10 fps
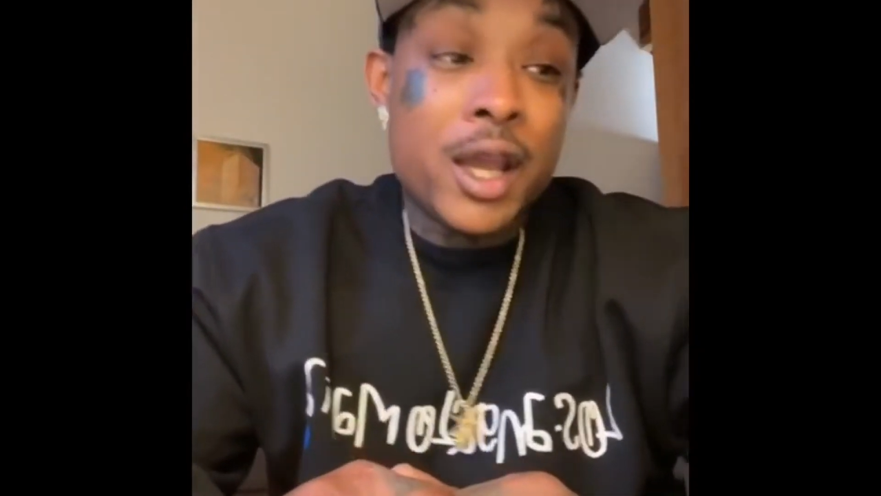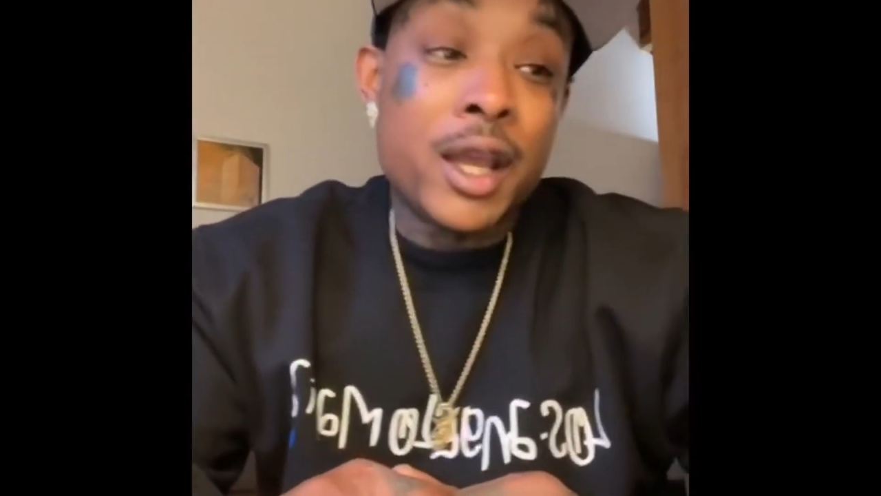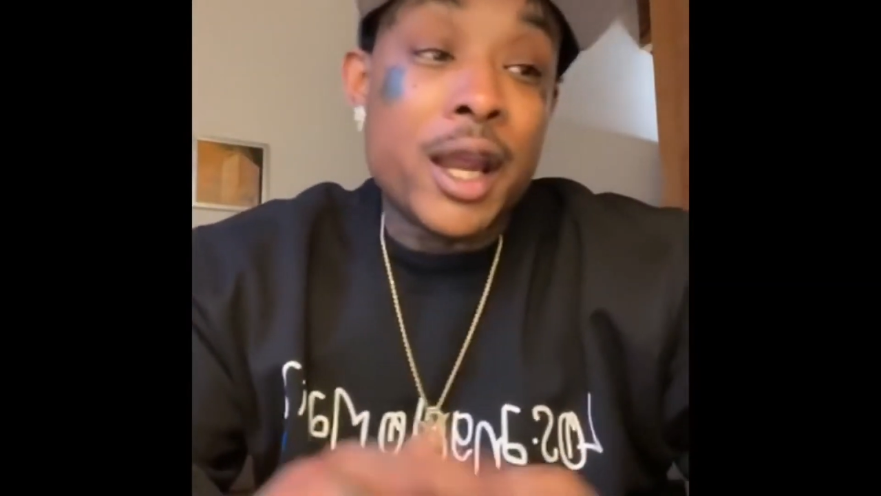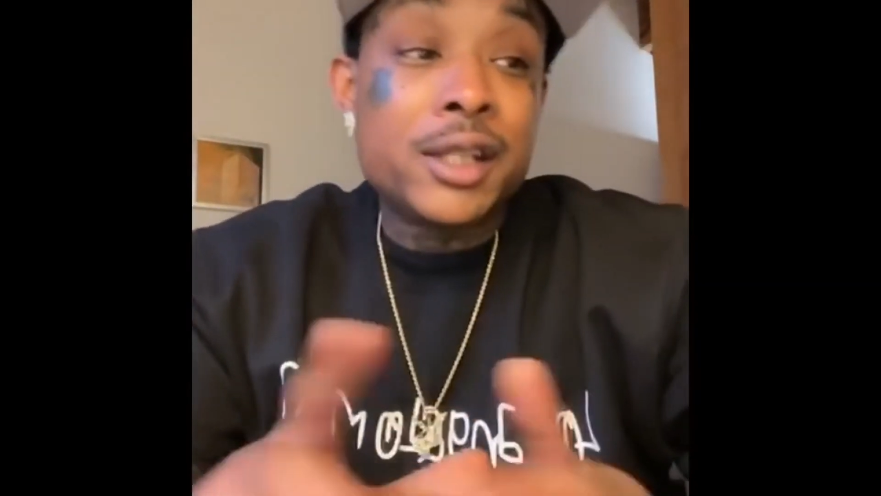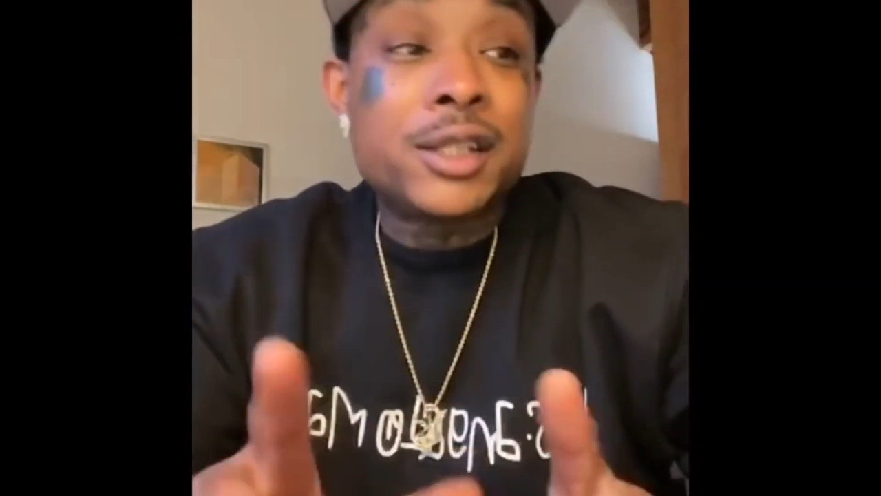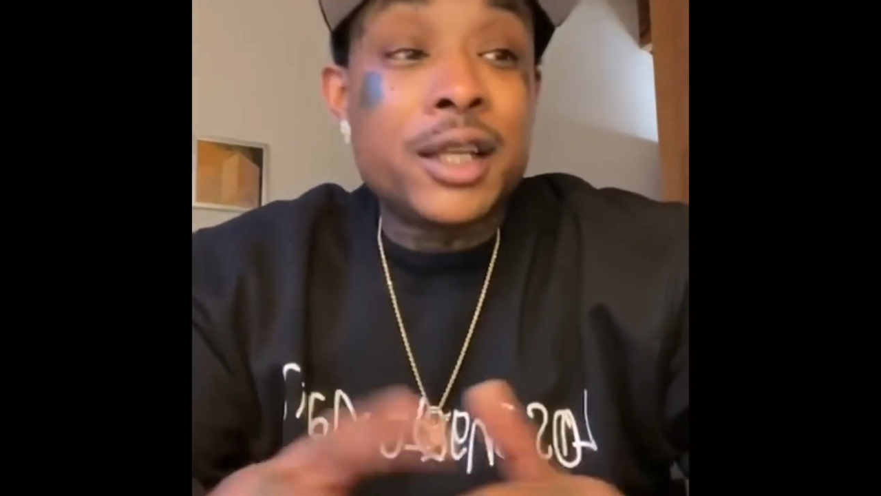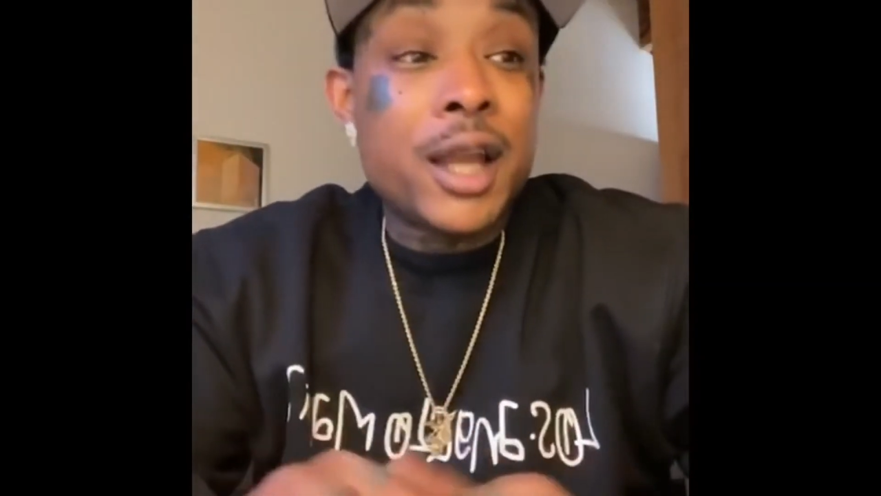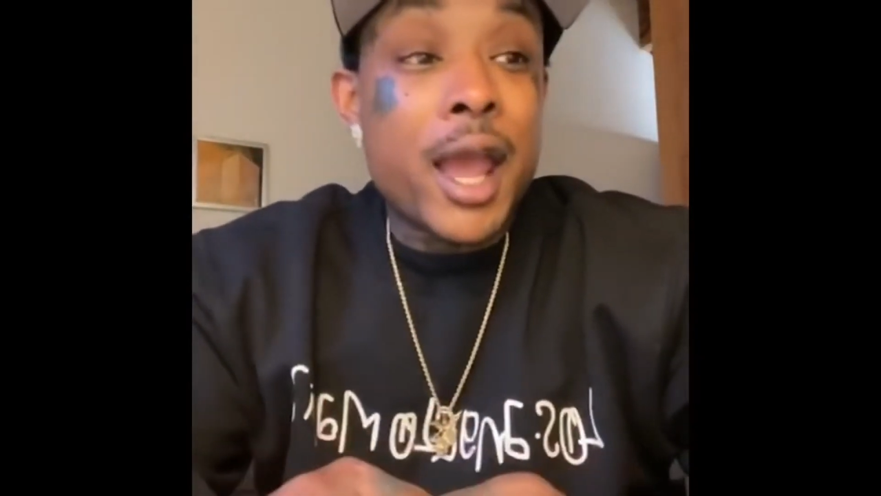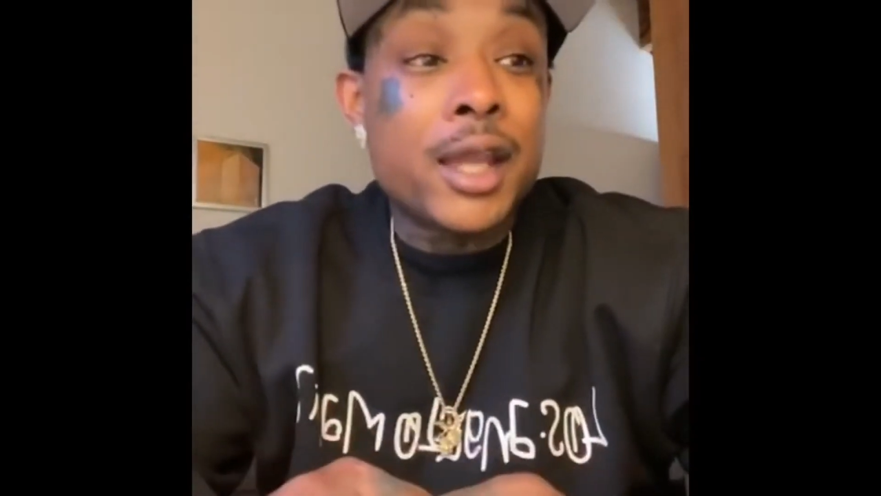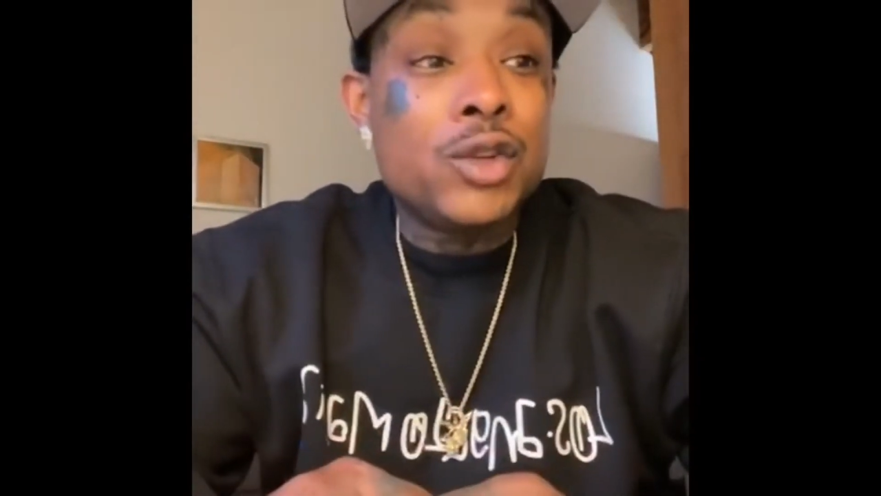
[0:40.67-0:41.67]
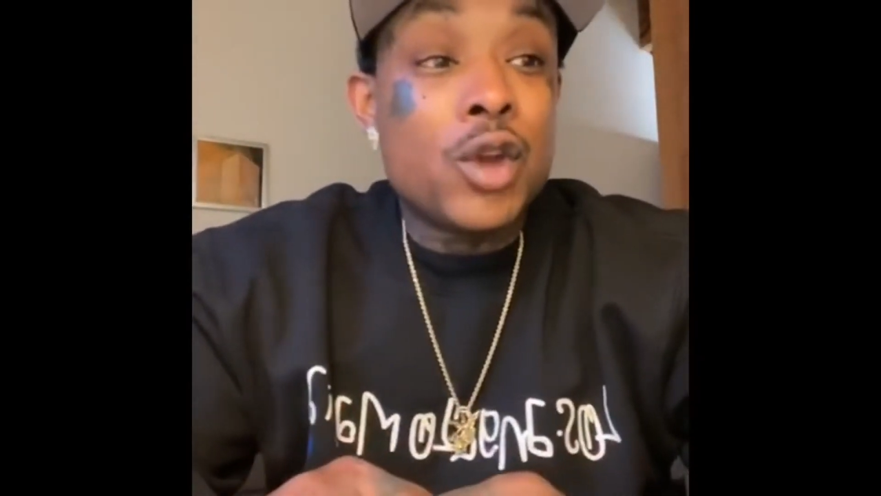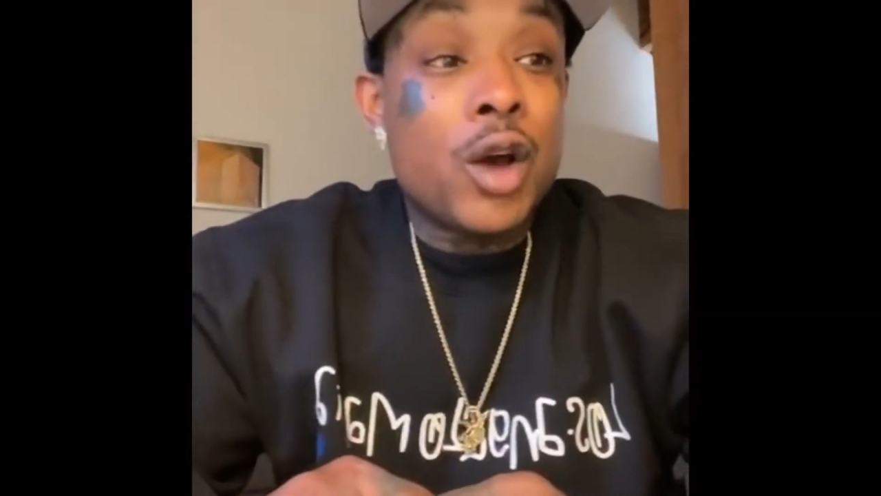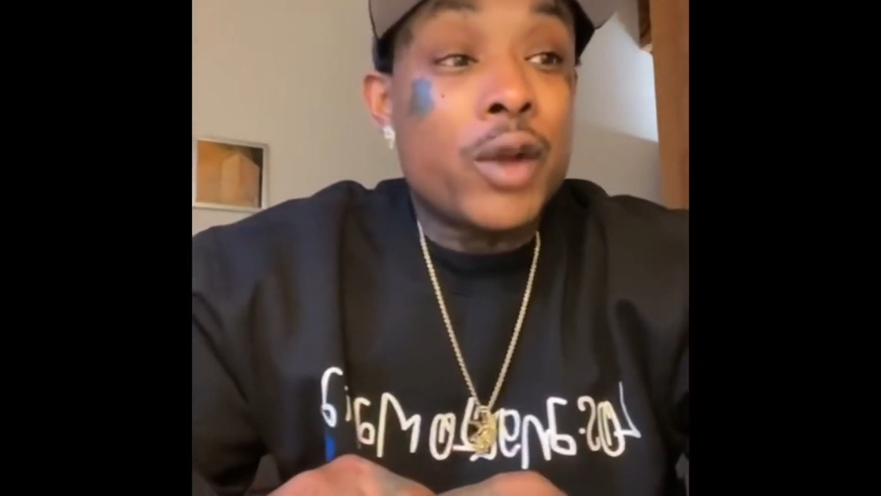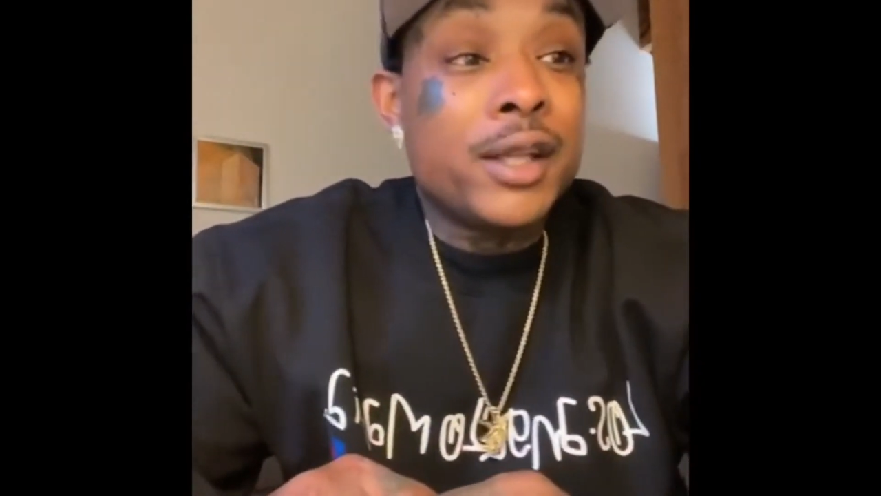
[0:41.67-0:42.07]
and they see that, you know,